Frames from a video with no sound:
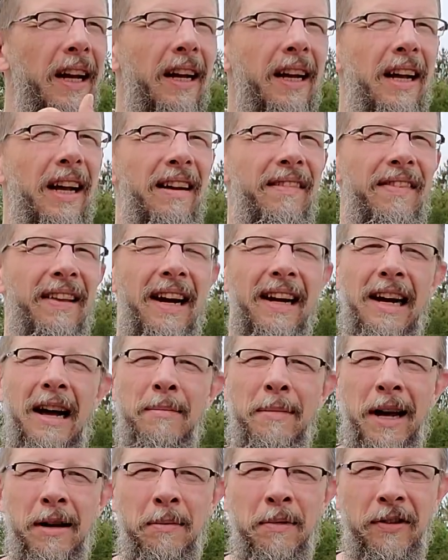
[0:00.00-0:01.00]
if that guy
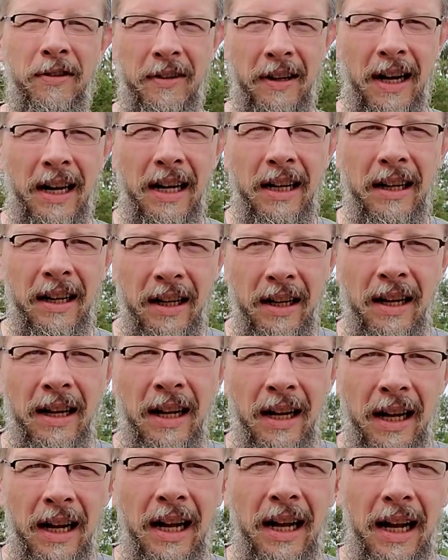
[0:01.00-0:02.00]
made a mistake
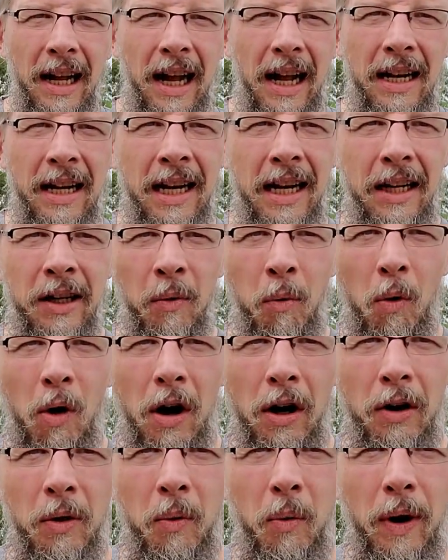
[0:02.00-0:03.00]
and he can
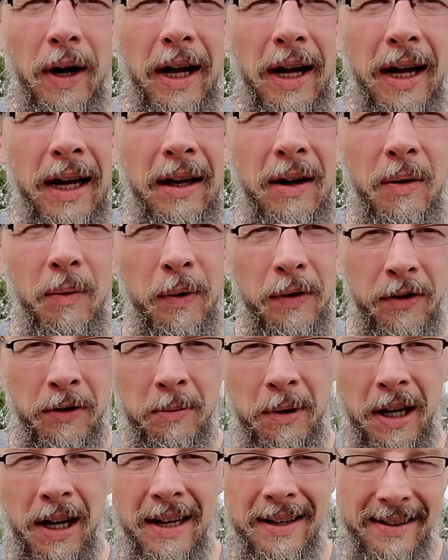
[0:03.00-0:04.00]
walk away with some
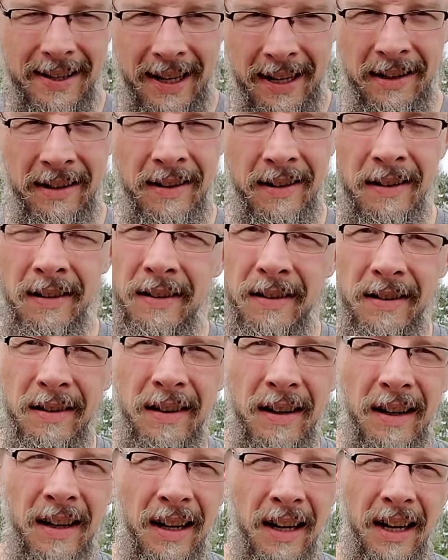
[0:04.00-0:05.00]
cut tendons
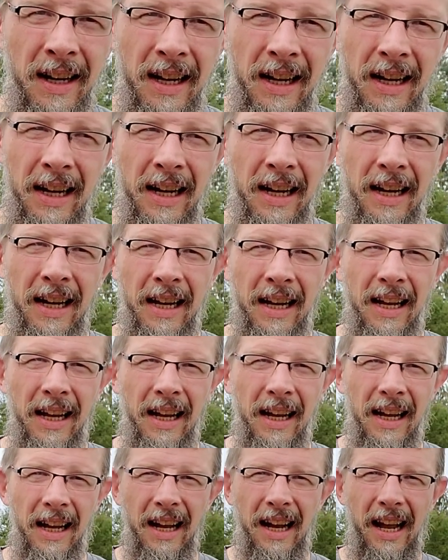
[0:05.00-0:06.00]

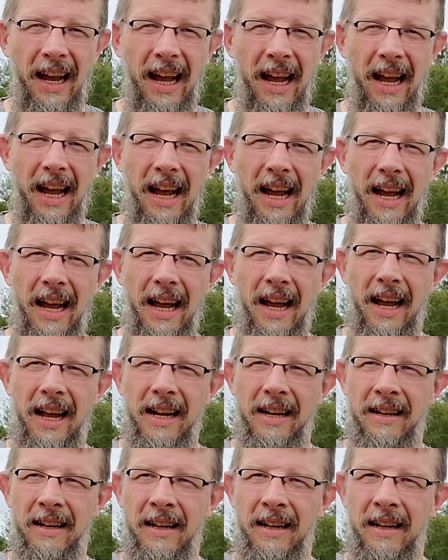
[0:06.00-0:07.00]

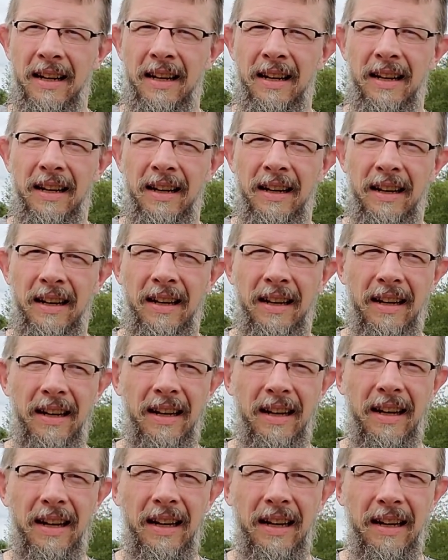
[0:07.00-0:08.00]
and
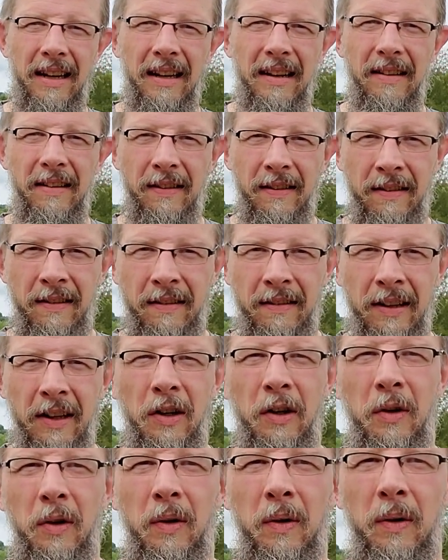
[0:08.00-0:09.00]

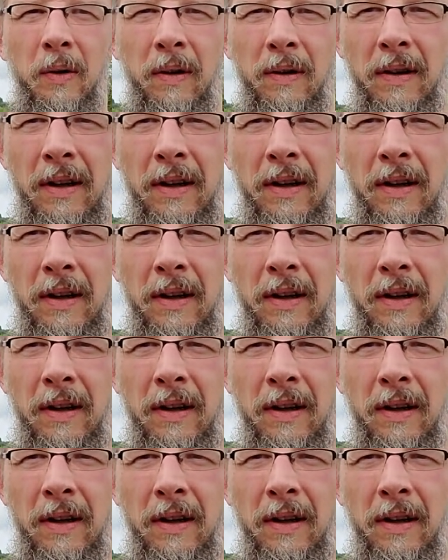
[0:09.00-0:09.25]
still